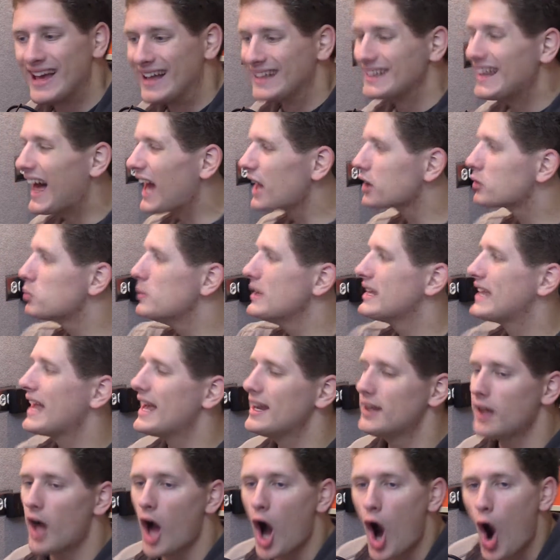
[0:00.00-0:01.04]
Last
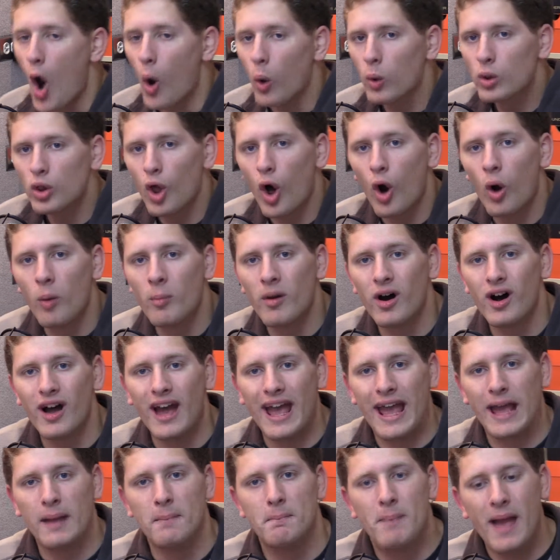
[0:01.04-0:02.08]
weekend, Oklahoma
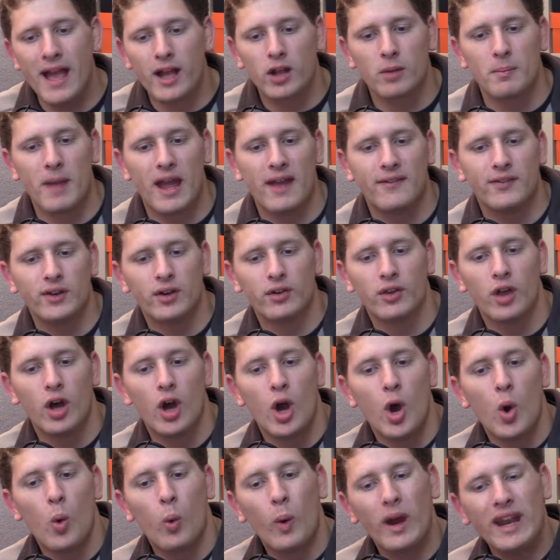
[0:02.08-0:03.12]
and Baker Mayfield
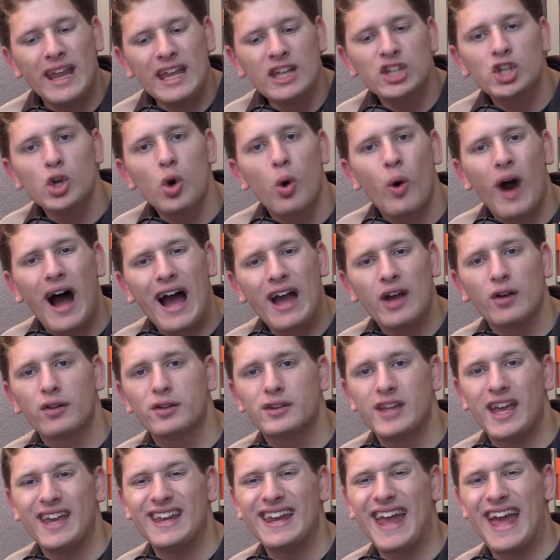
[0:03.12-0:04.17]
went into Ohio
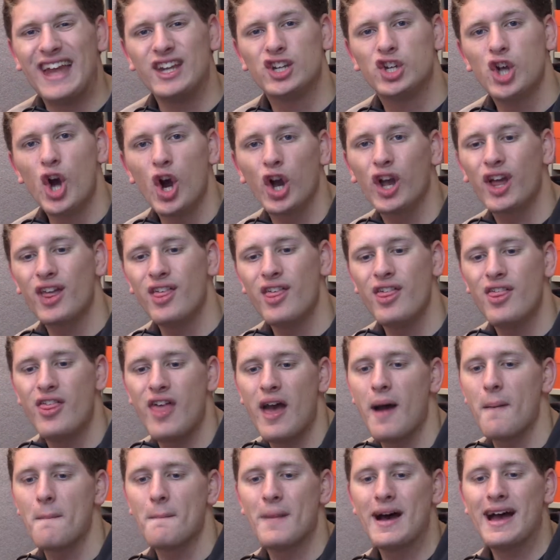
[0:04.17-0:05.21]
State and took
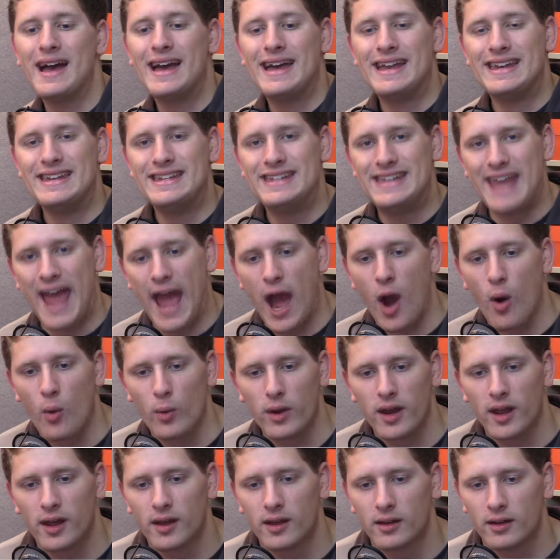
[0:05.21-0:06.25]
them
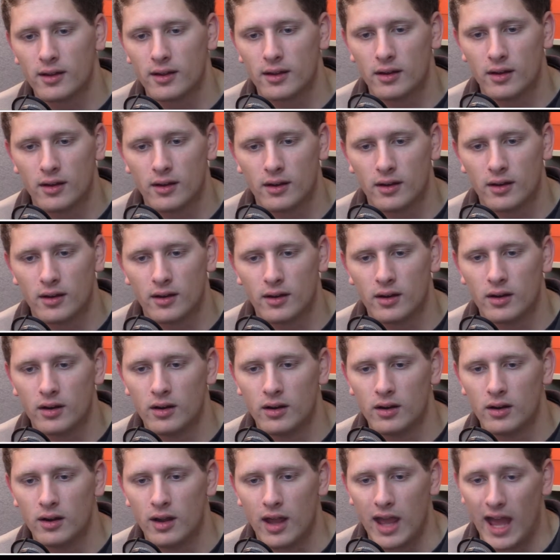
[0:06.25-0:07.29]
down.
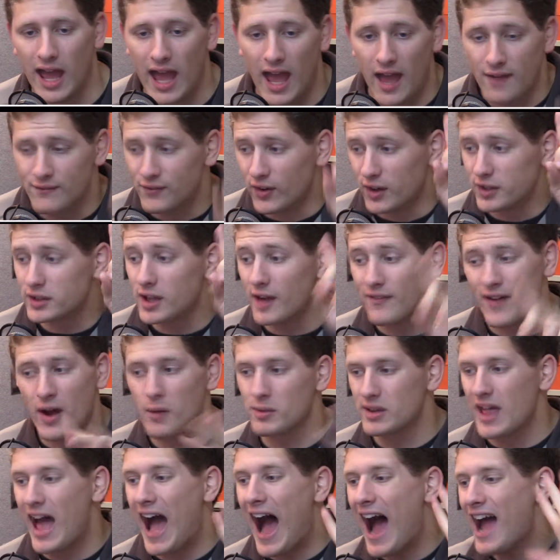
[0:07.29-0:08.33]
And first off,
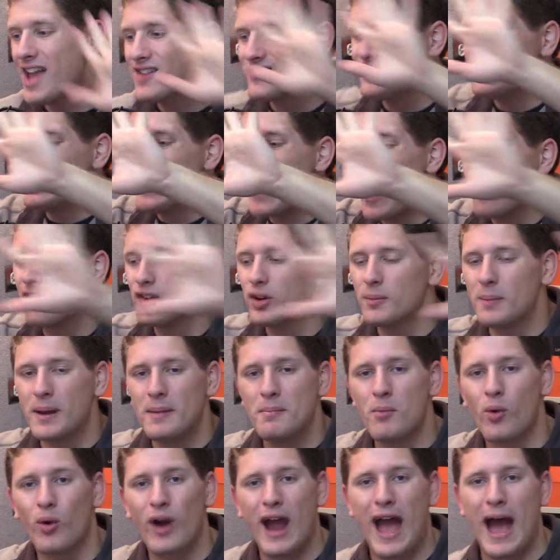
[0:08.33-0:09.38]
I've never been
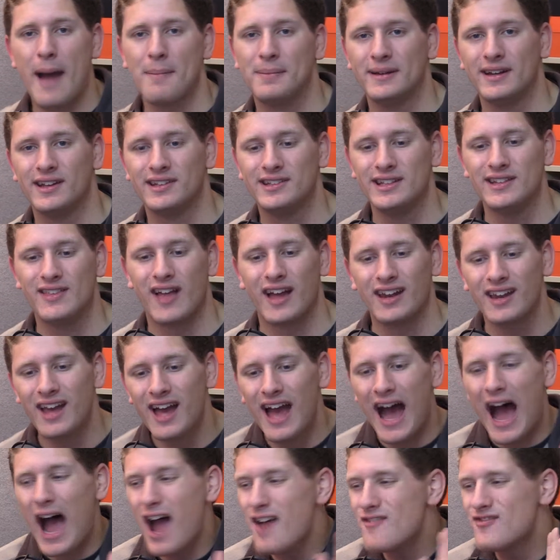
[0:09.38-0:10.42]
more happy to see that.
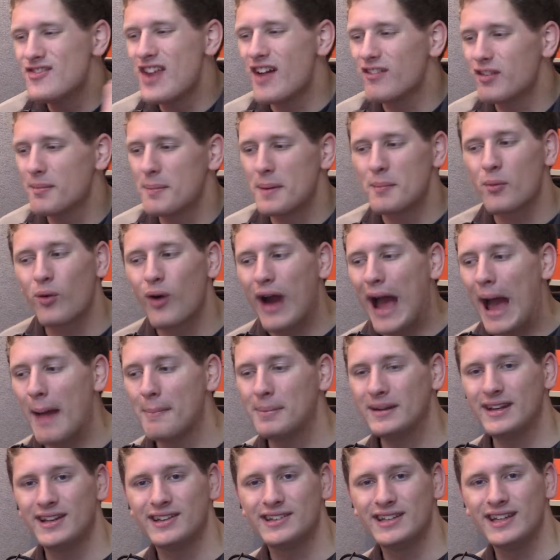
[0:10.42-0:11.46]
I've never been more
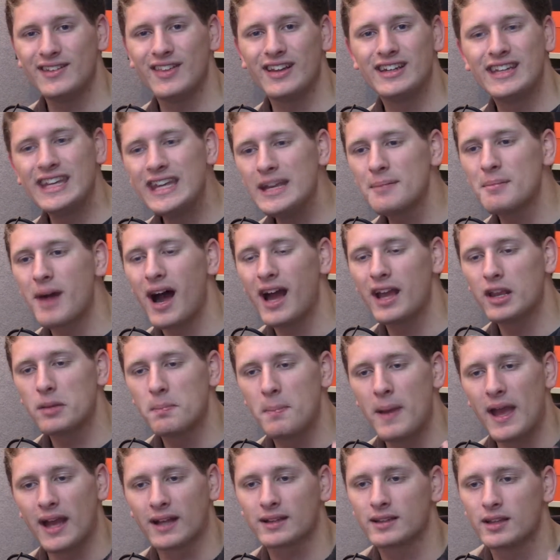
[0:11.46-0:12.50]
happy to see the team I
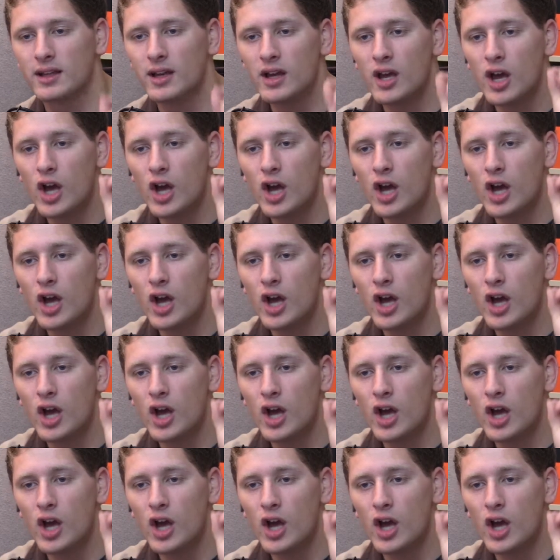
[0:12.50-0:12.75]
picked